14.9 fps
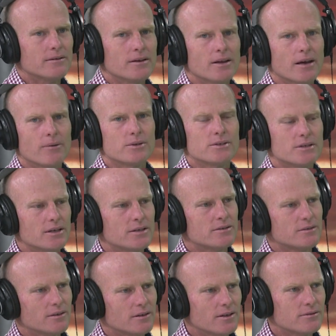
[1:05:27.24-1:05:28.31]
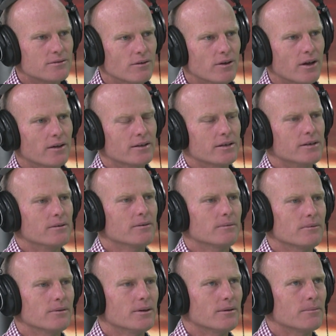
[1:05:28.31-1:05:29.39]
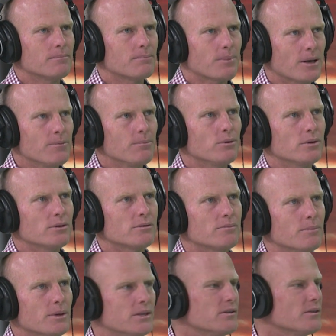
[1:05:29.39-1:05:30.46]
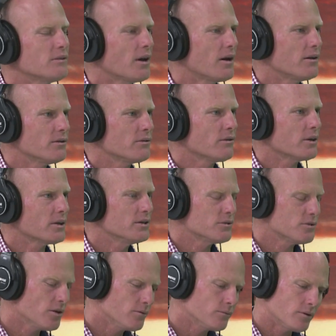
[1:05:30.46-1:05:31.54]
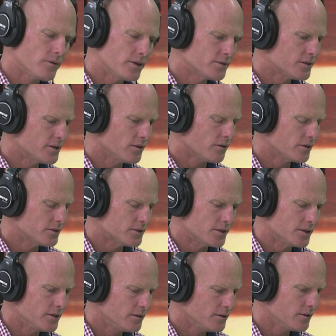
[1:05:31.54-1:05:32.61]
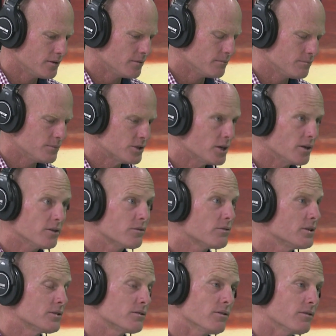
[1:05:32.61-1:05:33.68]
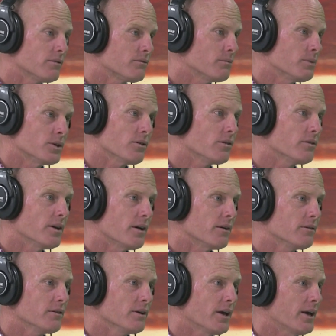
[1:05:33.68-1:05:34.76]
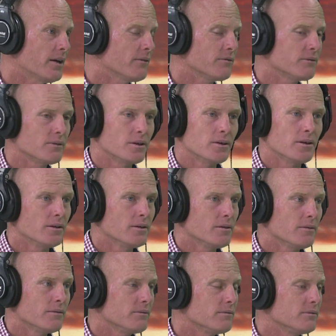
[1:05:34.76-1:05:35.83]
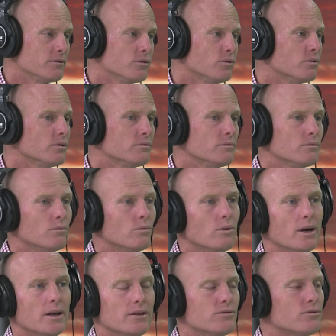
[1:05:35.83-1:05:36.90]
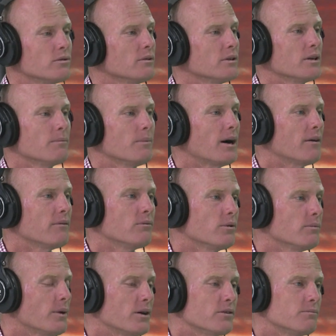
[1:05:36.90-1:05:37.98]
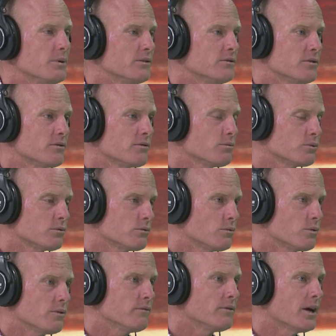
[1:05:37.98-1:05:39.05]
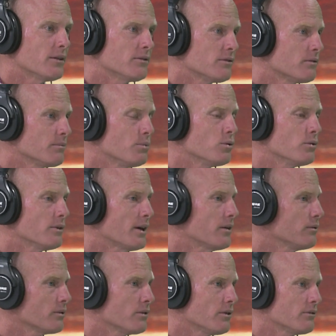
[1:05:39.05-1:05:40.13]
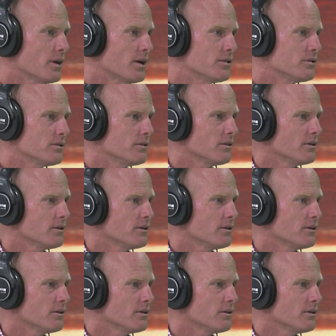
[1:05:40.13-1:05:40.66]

it's not only people, it's business owners. Like in terms of SCIC, Michelle and Chris Dodd from Adondo have gone well and truly above what most businesses would have done to support that organisation.